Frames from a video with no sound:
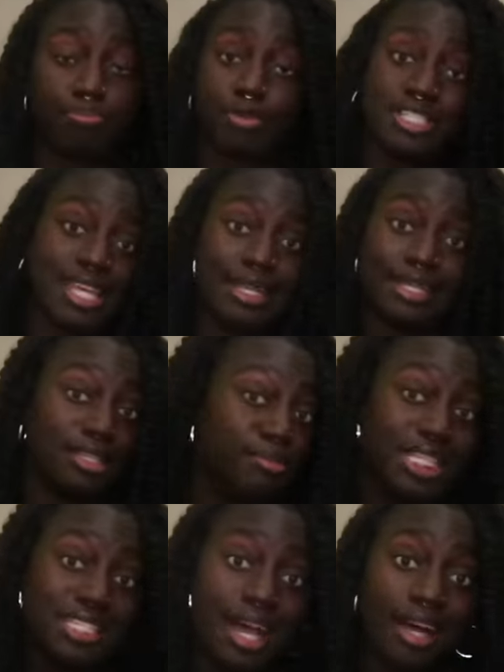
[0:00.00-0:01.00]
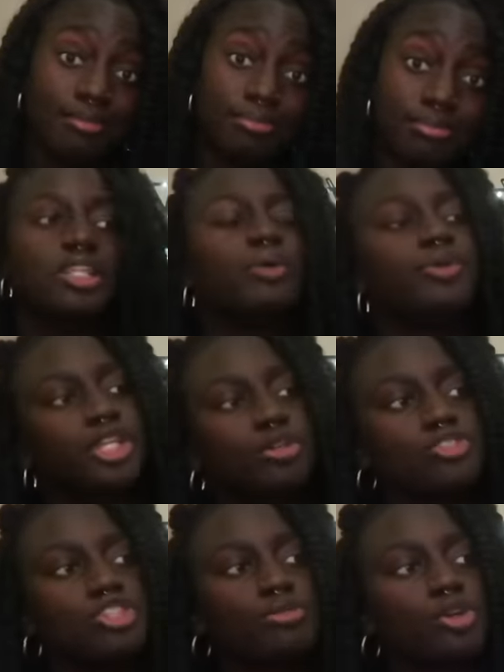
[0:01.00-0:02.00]
pretending to be dumb. They wouldn't
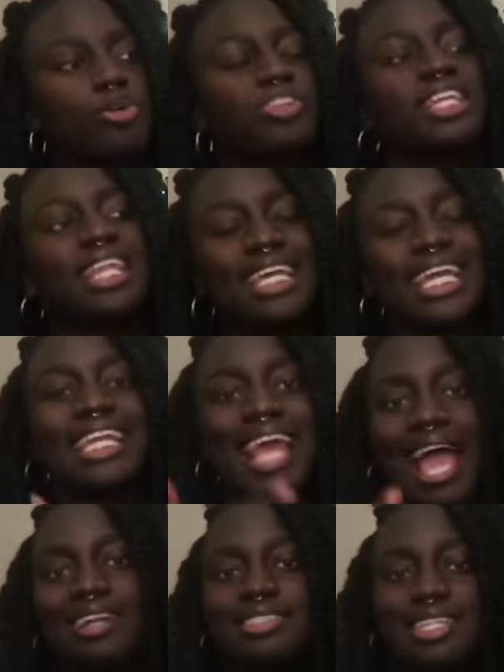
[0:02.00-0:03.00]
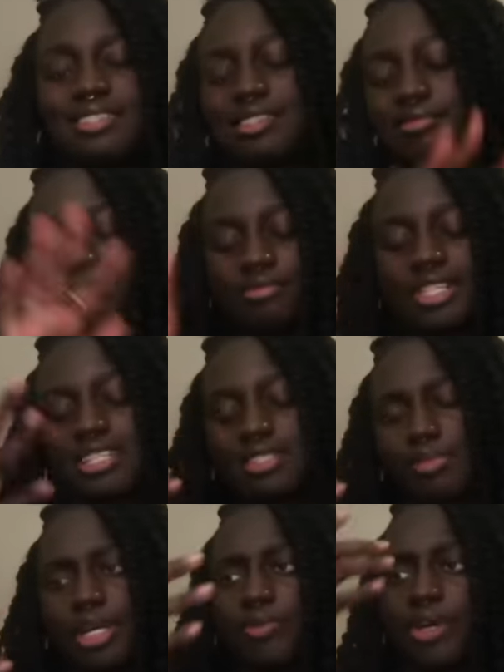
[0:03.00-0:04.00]
use Jim Crow, they'd like enact it. That's
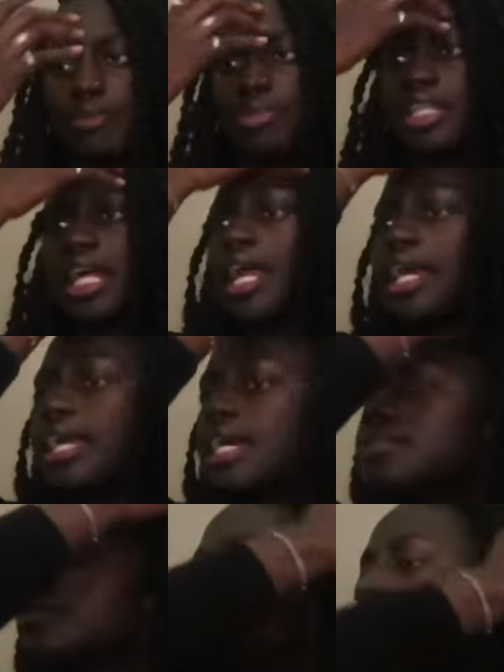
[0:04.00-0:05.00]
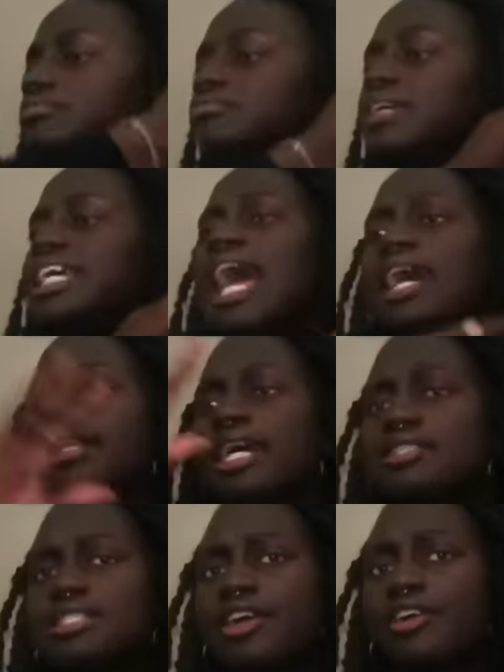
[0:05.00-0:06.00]
a better way to put that, I guess. Enact
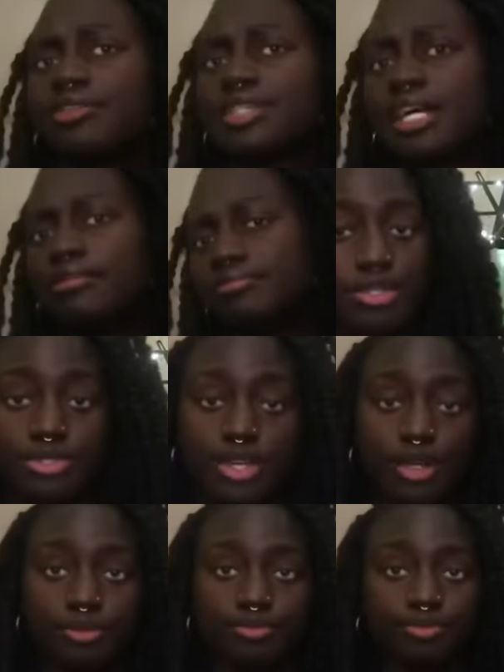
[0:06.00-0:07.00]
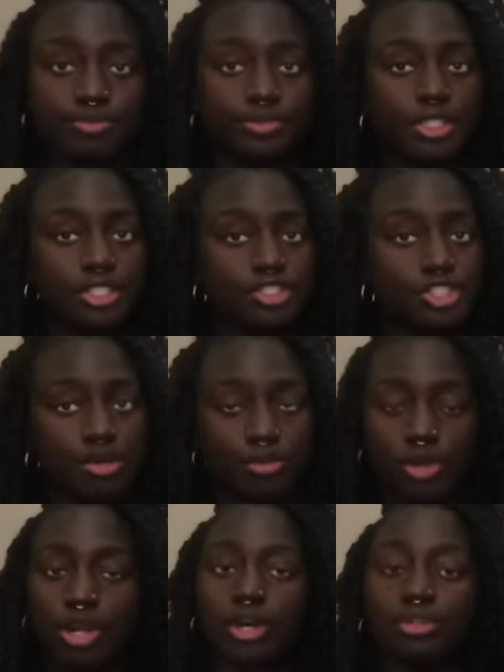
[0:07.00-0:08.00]
that stereotype. So, Jim
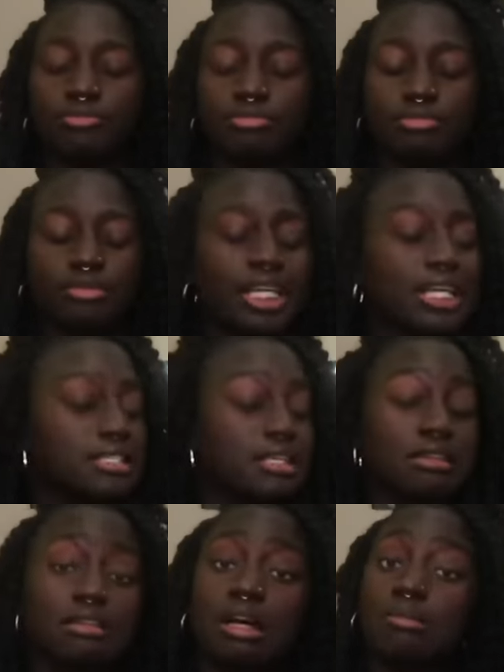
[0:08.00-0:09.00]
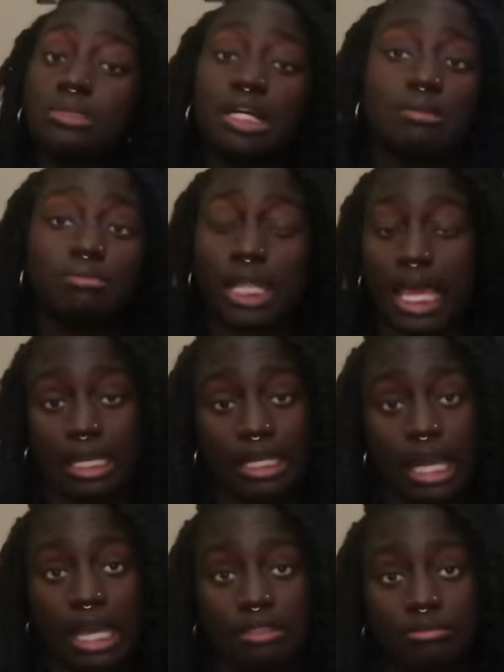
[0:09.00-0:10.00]
Crow is a dumb black
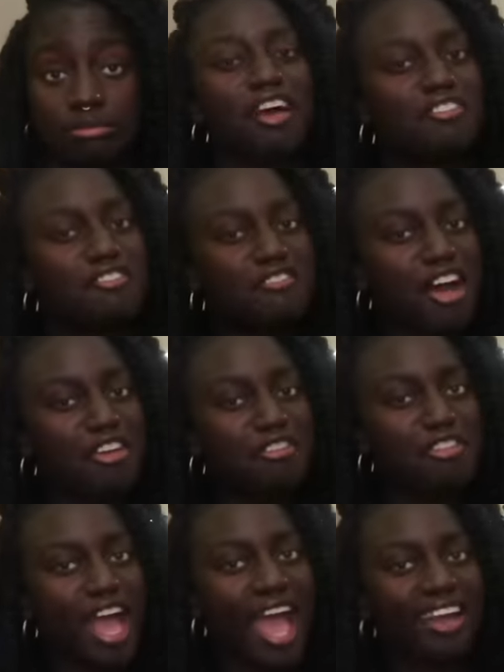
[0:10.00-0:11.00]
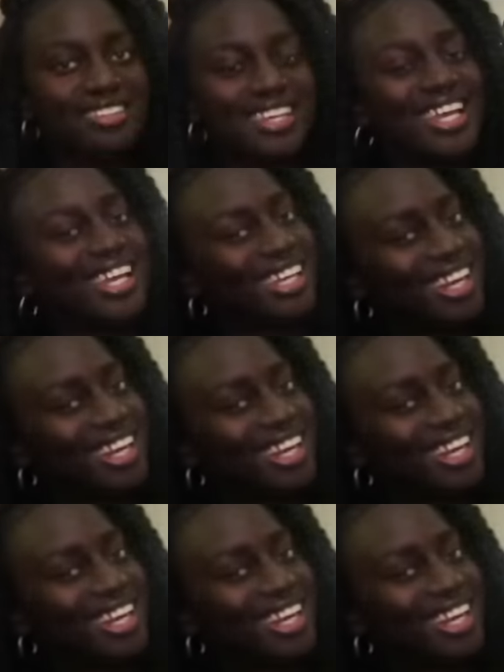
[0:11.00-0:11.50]
guy. Fun fact, in